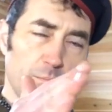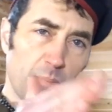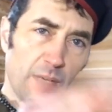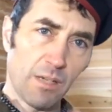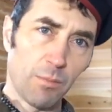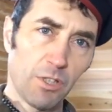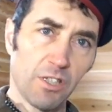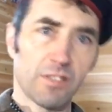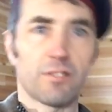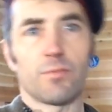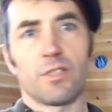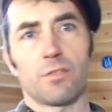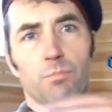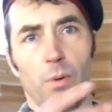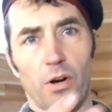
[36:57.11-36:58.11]
minimalism
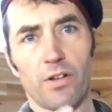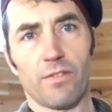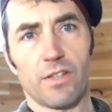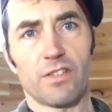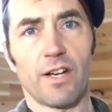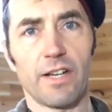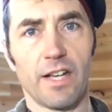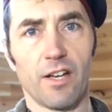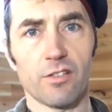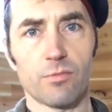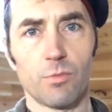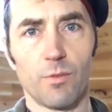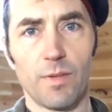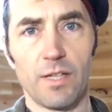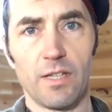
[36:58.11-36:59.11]
is part of the tiny house
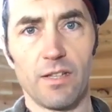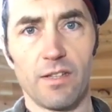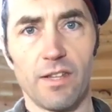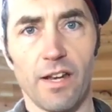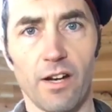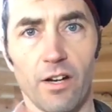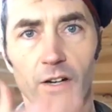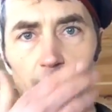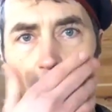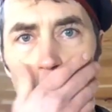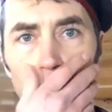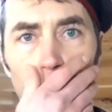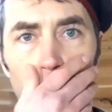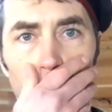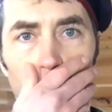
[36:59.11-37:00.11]
movement, there
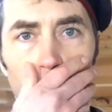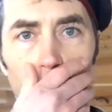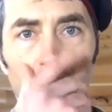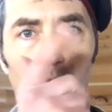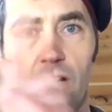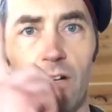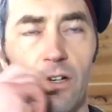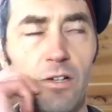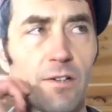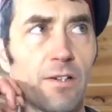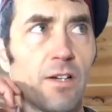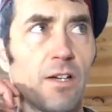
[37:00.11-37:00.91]
are